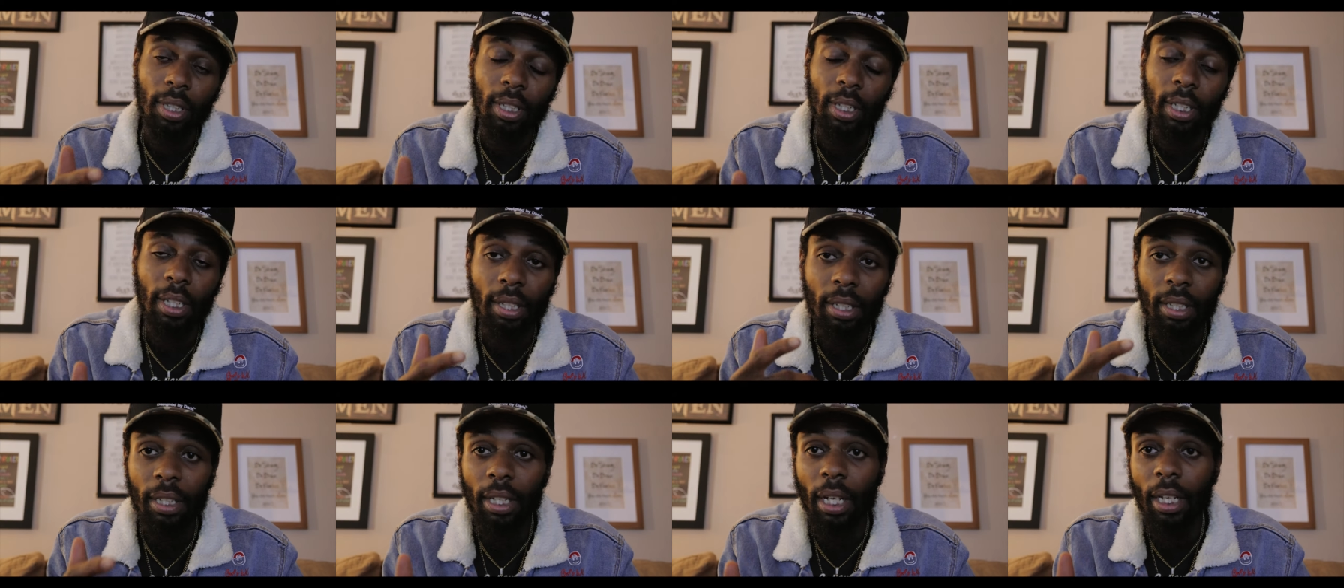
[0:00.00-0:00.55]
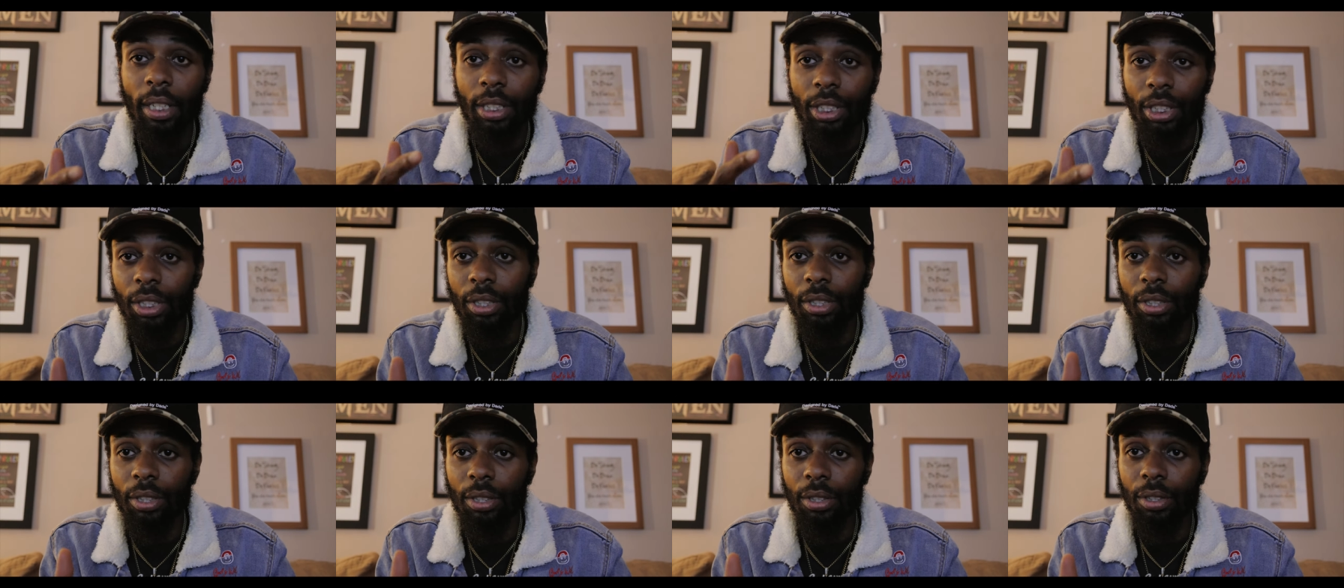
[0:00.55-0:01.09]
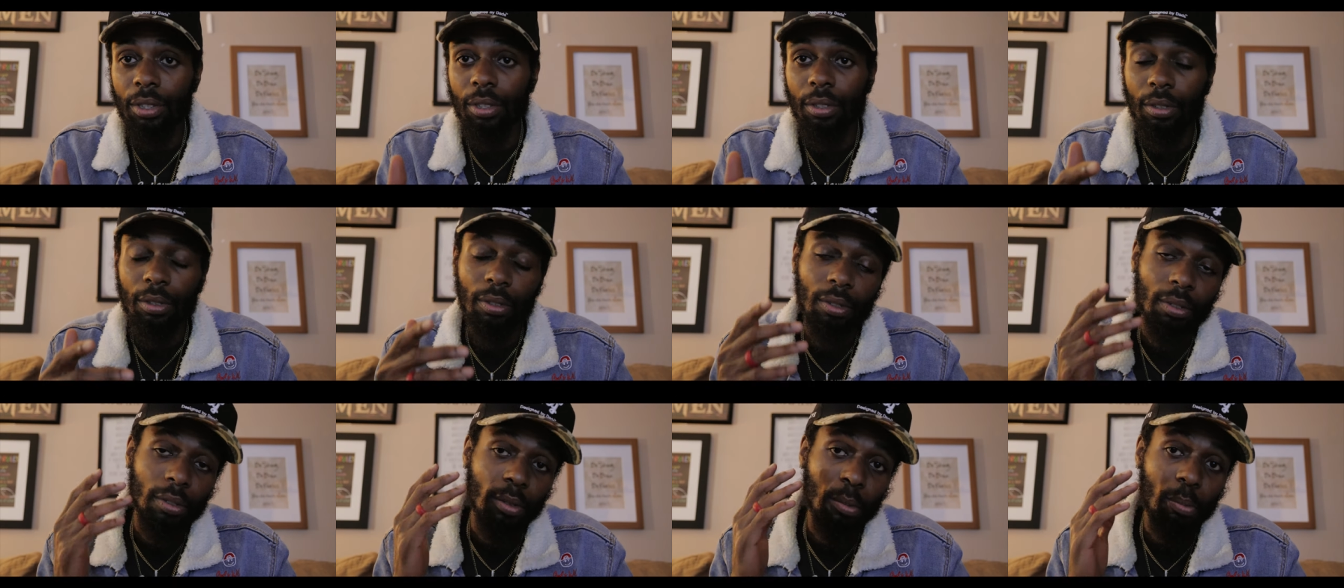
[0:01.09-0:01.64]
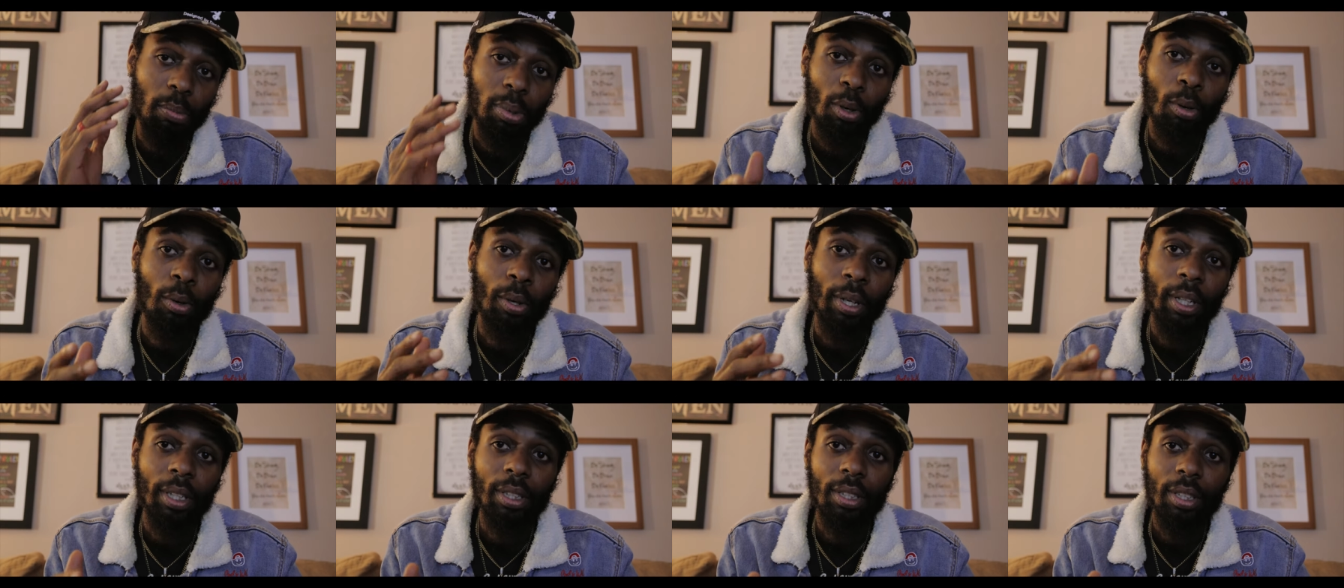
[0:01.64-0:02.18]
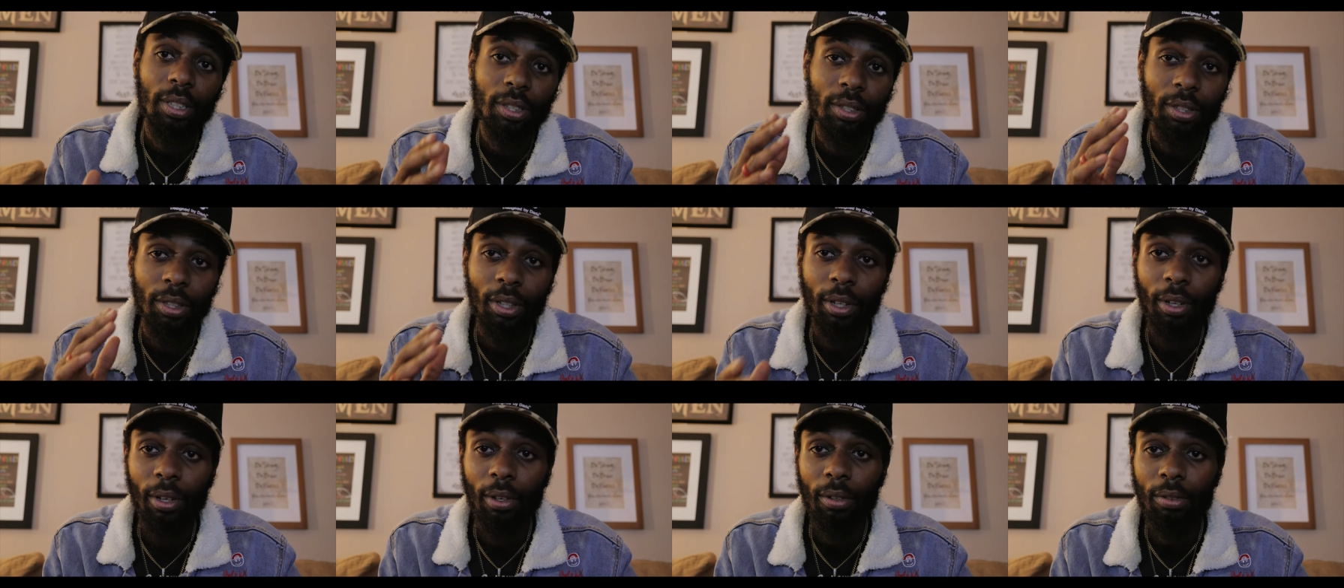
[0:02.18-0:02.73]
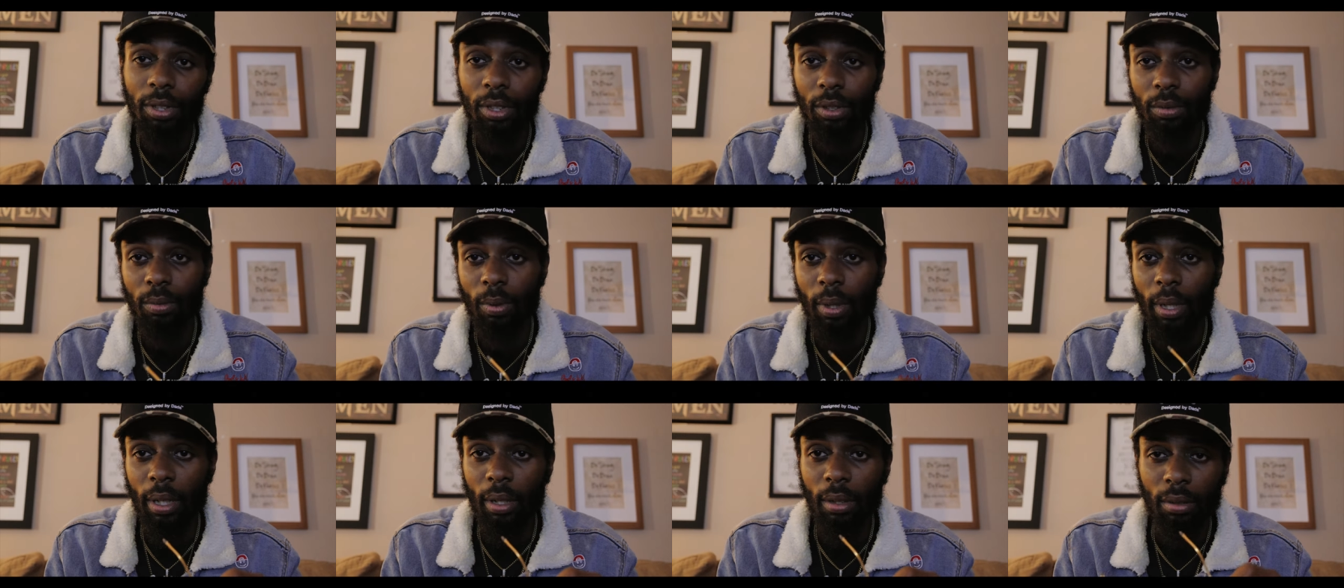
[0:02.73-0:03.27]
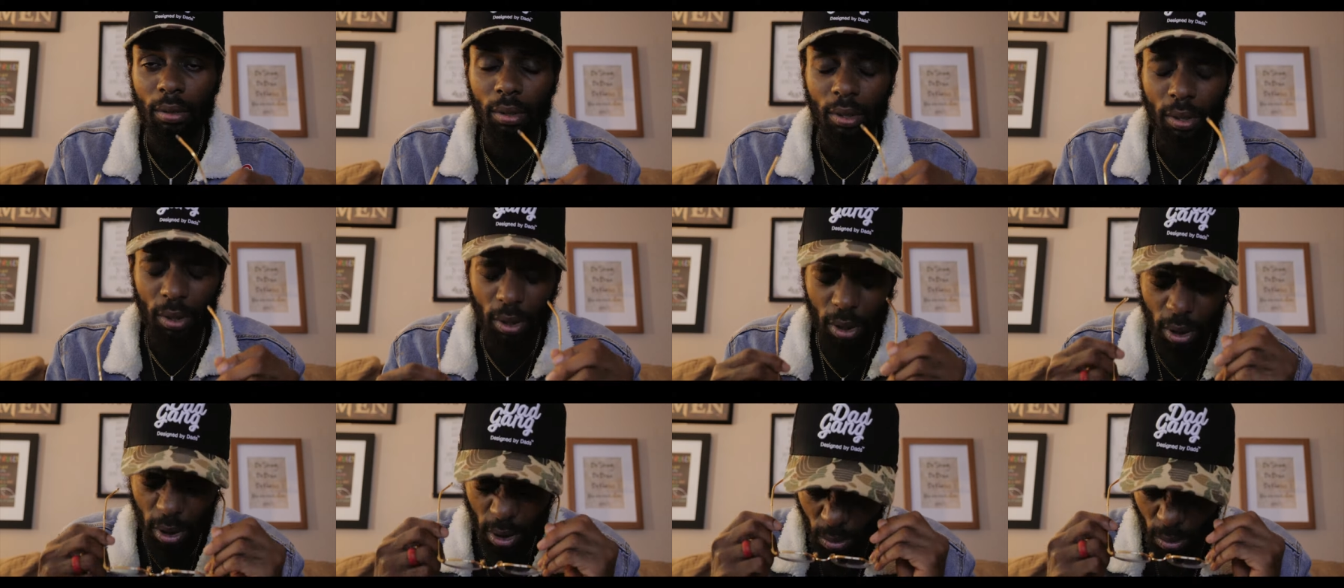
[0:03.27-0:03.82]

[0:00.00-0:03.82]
And it ain't just the boys, it's the girls as well. This